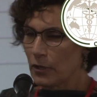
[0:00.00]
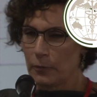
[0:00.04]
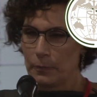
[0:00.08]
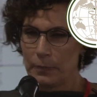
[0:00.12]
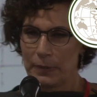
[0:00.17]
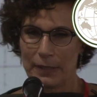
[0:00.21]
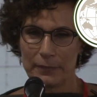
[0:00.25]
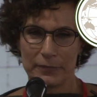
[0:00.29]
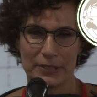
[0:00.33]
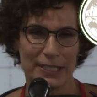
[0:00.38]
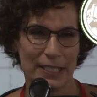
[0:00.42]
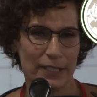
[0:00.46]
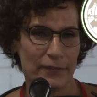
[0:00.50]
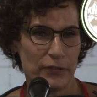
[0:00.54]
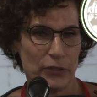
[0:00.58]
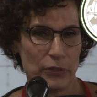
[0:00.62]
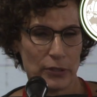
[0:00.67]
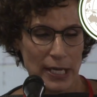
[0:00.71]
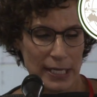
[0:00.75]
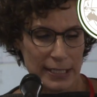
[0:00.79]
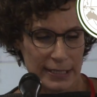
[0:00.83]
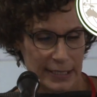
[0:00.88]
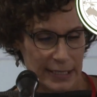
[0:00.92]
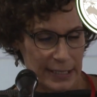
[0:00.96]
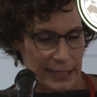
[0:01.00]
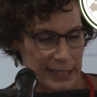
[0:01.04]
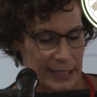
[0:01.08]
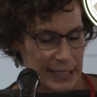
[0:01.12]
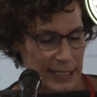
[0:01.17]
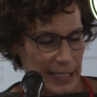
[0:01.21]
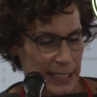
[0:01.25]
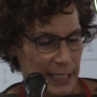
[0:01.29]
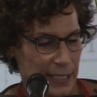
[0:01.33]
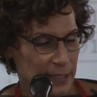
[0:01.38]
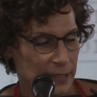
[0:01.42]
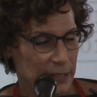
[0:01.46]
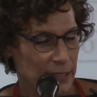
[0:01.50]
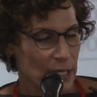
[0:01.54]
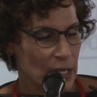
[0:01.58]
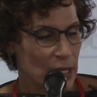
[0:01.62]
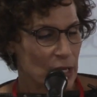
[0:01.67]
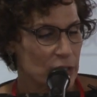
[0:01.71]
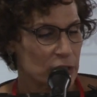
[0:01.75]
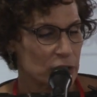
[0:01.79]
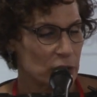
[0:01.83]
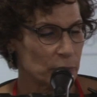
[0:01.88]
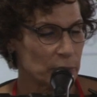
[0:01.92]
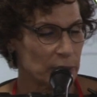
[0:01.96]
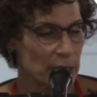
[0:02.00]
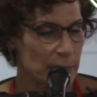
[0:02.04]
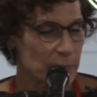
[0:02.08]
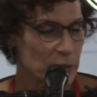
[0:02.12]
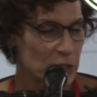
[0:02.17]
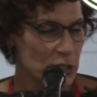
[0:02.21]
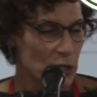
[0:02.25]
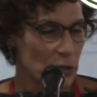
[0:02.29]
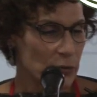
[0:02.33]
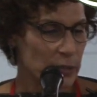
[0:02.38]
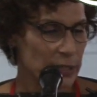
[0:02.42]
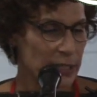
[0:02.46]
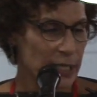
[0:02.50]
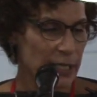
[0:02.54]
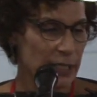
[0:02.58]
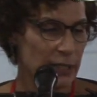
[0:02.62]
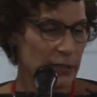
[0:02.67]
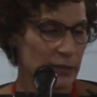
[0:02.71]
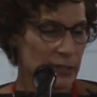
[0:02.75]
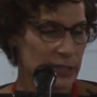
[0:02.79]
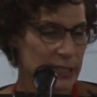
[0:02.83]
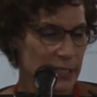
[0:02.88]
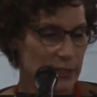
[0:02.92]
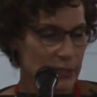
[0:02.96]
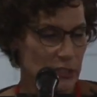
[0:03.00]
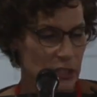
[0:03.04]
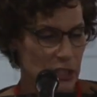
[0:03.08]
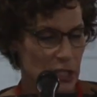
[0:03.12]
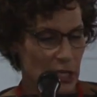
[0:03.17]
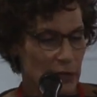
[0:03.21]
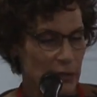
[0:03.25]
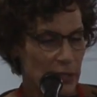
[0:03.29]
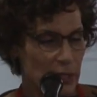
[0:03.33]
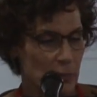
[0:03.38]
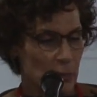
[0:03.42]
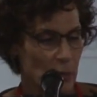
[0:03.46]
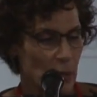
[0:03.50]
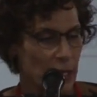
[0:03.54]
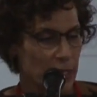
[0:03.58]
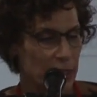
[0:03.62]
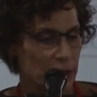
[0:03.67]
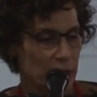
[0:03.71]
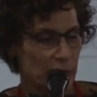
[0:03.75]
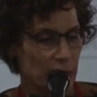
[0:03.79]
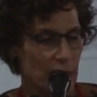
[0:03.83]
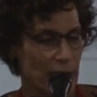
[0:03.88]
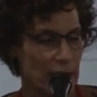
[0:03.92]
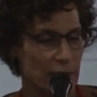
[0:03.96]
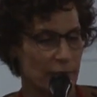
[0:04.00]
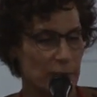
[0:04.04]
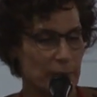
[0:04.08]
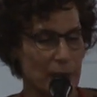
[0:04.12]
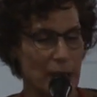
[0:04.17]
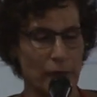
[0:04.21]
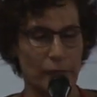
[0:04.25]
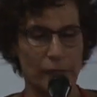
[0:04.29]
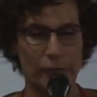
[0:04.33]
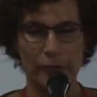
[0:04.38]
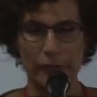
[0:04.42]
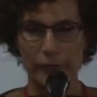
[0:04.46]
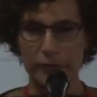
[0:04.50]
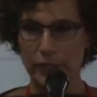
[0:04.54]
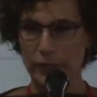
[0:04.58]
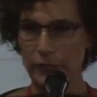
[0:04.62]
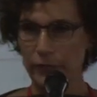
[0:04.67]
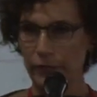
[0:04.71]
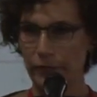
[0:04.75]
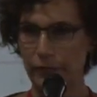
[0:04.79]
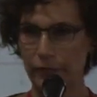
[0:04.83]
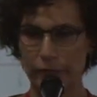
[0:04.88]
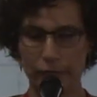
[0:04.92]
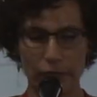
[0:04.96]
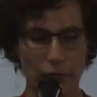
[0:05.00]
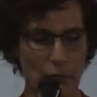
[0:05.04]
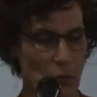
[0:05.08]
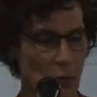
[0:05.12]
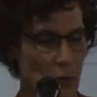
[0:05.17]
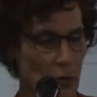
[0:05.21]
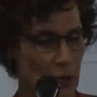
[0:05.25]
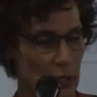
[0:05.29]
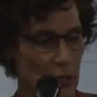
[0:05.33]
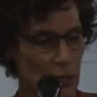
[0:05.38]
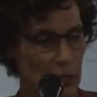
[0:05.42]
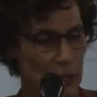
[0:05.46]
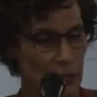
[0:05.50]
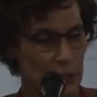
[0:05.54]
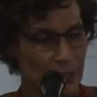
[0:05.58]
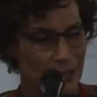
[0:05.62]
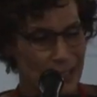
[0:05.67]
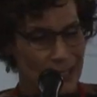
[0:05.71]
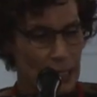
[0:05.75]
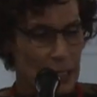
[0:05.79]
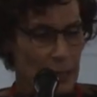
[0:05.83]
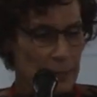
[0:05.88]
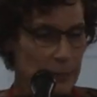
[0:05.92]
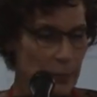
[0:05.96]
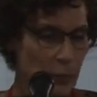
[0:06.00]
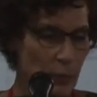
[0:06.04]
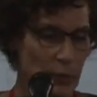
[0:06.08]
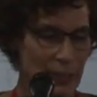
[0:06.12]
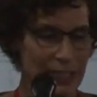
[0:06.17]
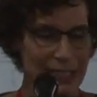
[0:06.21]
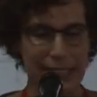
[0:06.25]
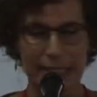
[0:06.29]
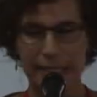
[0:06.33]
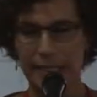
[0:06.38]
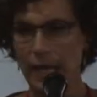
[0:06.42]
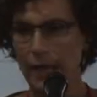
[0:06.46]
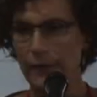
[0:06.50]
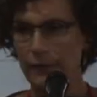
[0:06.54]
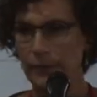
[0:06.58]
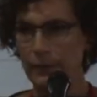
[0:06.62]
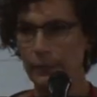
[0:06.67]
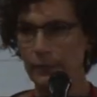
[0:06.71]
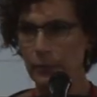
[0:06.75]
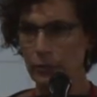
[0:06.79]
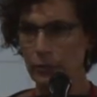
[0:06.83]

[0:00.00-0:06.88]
hoping I'll see if you guys can see it. So what I'm showing here is in the cherry white, you have about fifty-four point seven